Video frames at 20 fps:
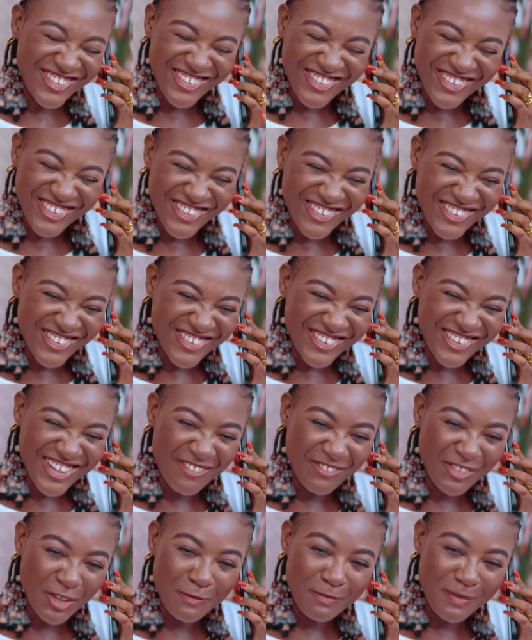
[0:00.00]
no, no.
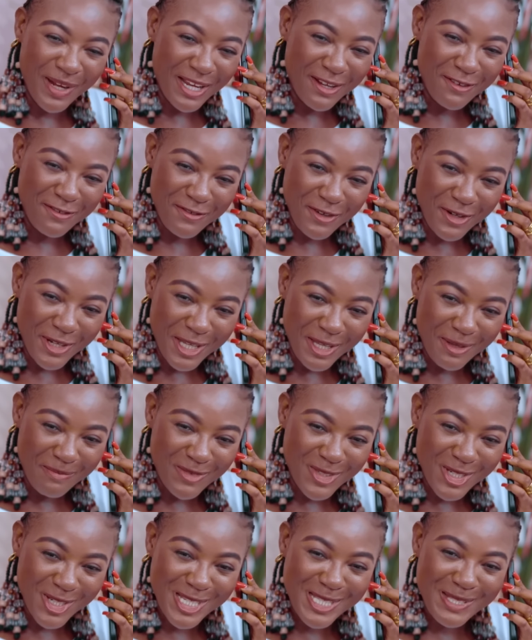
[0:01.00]
I'm not buying for
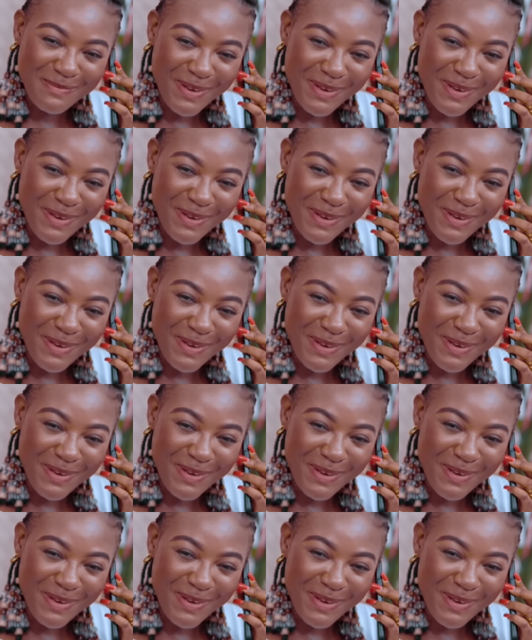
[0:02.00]
him, just